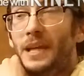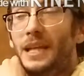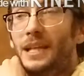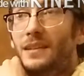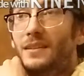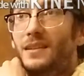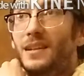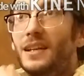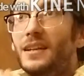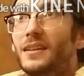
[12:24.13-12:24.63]

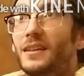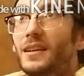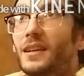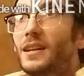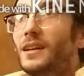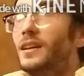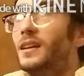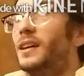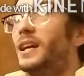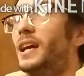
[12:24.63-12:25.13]
make like
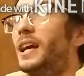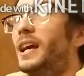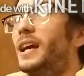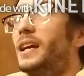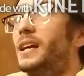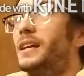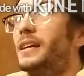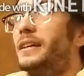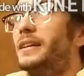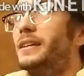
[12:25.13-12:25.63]

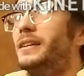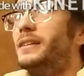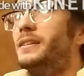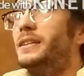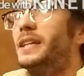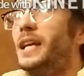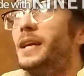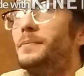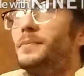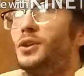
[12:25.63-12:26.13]
a
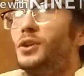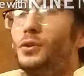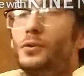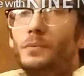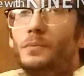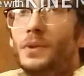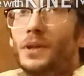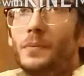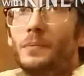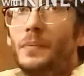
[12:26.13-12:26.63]

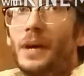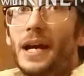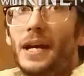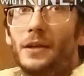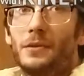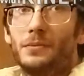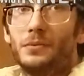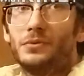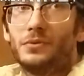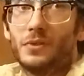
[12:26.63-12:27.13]
GameCube
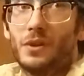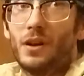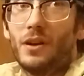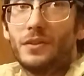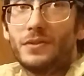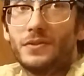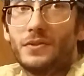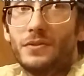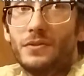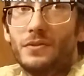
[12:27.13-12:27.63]
compatible
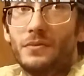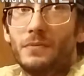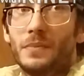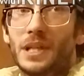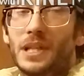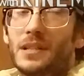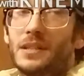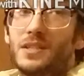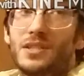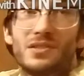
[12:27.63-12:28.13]
console,
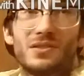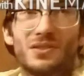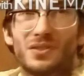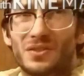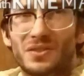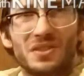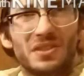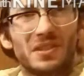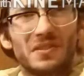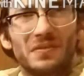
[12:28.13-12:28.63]
but it just
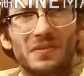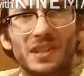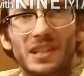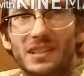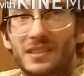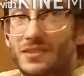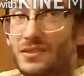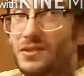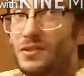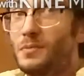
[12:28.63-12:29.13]
looks
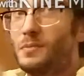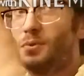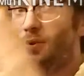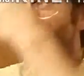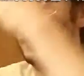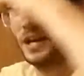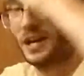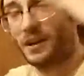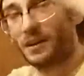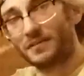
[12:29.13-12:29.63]
different. It's super
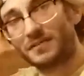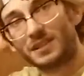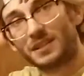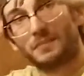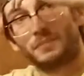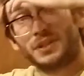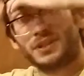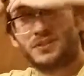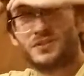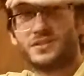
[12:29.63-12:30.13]
rare. I've
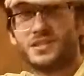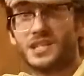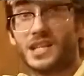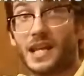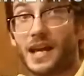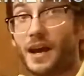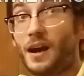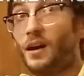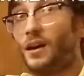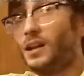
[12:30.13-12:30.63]
seen pictures of
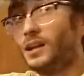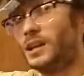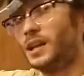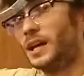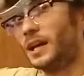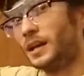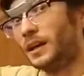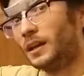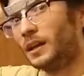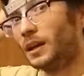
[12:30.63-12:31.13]
that
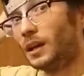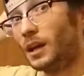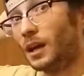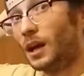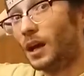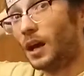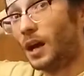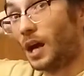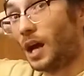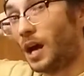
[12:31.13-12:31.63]
online.
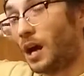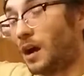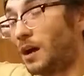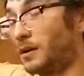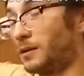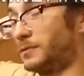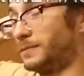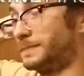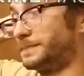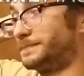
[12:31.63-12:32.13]

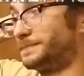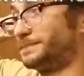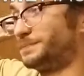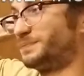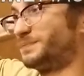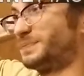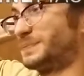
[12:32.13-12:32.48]
Man,